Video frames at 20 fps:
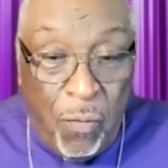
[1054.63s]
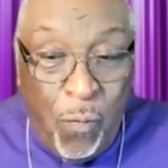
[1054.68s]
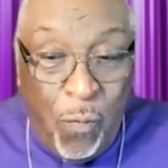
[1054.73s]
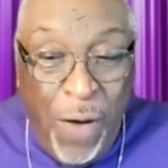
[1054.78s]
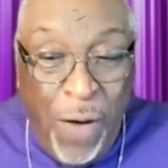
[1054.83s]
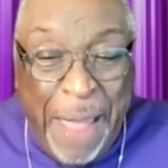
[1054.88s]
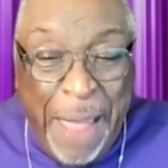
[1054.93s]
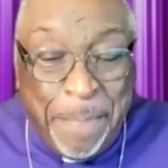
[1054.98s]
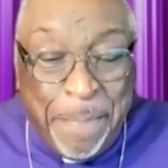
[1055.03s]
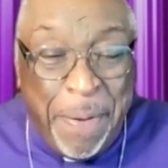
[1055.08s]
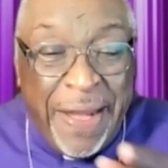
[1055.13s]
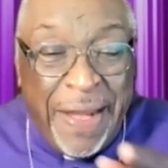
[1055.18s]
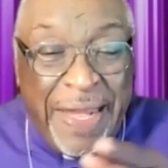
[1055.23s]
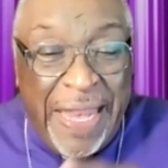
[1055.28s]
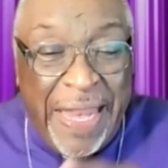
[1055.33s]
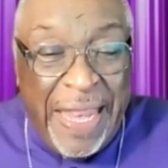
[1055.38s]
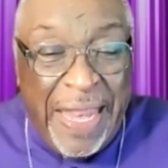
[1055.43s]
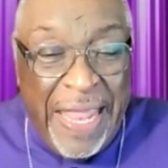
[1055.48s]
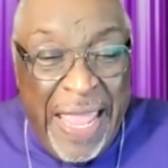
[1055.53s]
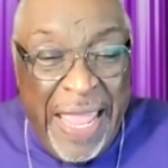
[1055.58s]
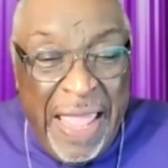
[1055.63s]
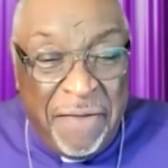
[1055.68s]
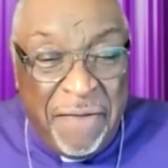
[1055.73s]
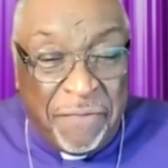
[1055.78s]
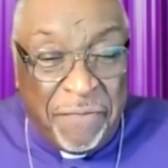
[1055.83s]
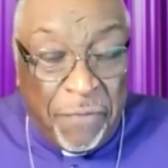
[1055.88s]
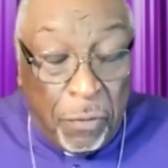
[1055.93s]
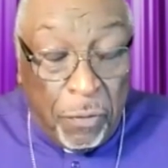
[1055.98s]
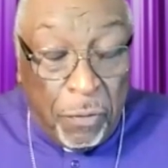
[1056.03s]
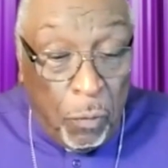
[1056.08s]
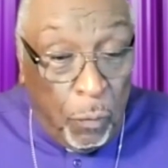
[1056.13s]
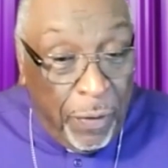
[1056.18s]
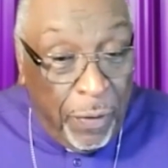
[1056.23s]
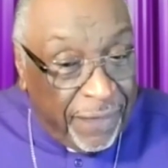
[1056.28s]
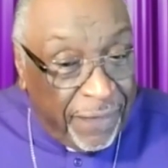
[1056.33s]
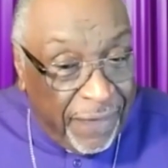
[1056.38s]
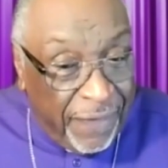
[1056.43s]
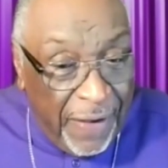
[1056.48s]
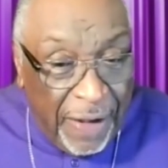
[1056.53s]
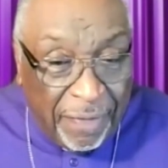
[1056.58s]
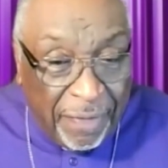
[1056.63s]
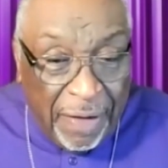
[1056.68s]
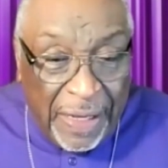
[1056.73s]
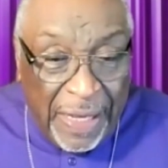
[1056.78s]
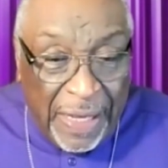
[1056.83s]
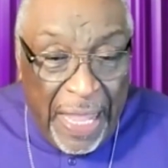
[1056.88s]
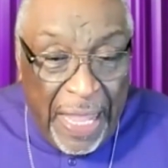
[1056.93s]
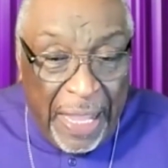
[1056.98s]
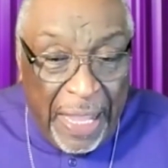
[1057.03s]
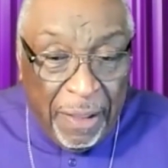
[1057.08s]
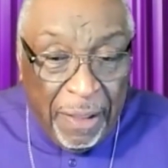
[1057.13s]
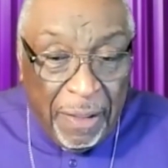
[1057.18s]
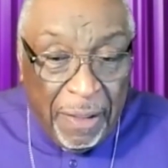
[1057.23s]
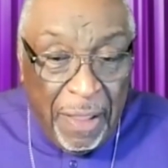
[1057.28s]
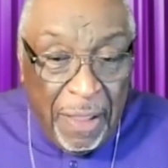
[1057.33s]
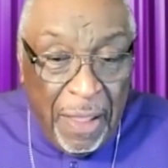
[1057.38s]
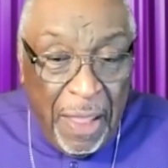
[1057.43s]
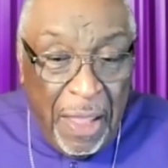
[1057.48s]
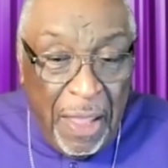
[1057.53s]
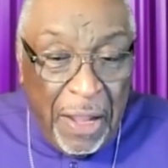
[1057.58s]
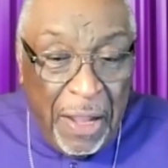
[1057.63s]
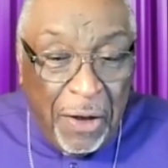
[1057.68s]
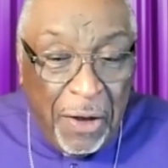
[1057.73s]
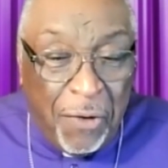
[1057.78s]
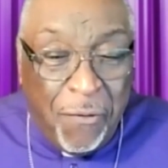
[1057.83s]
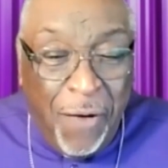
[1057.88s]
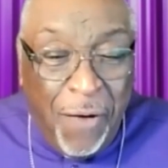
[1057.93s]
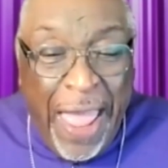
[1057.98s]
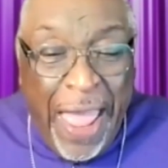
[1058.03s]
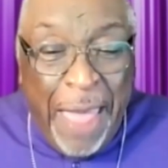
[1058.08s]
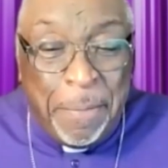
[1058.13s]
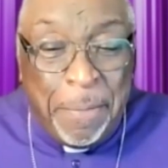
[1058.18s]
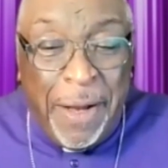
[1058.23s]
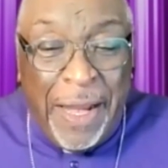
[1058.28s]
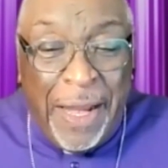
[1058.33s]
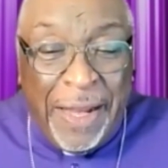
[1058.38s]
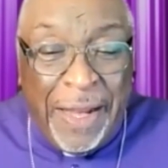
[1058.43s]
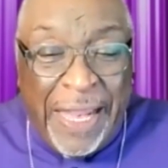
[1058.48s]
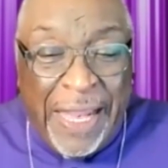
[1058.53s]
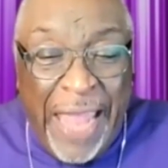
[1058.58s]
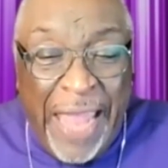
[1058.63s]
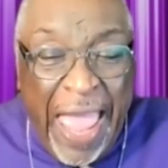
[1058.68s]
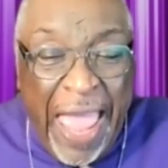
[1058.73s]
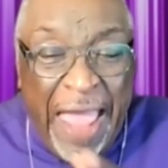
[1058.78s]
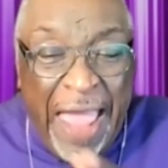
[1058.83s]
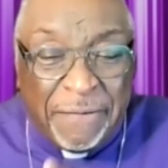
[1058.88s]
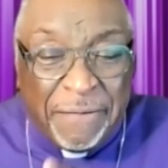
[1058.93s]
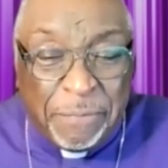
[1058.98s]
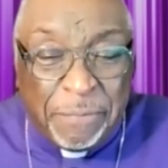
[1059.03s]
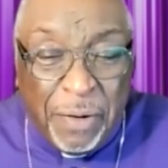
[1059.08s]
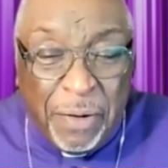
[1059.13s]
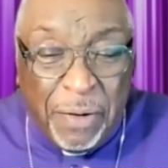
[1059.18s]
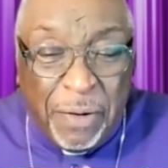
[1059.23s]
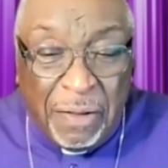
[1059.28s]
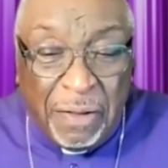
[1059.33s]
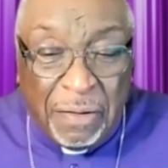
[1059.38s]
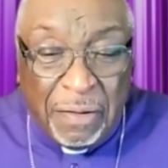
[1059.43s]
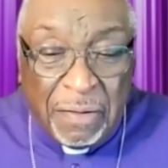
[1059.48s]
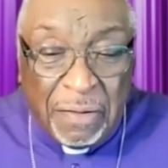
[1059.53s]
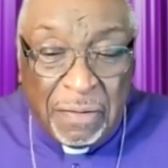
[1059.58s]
Rampant evil, we see it today. Grabbing and gasping,